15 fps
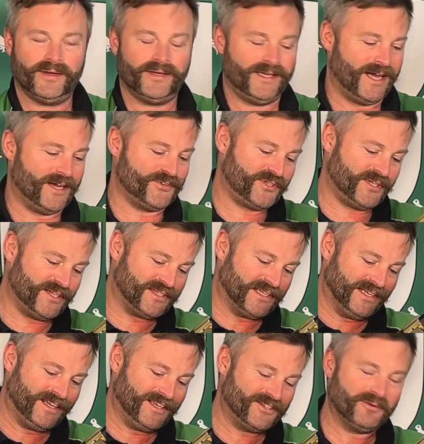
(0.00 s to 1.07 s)
yes, it's a
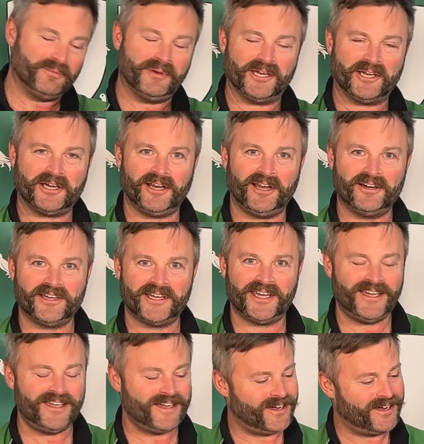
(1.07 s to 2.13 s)
little bit
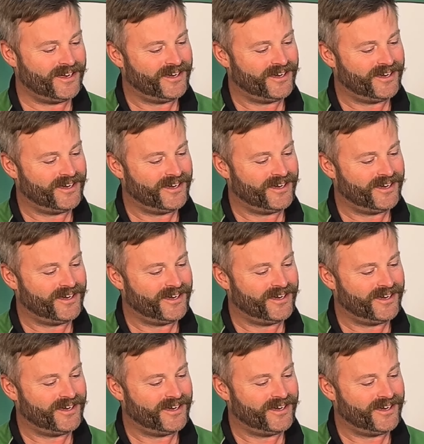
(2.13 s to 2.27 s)
clunky.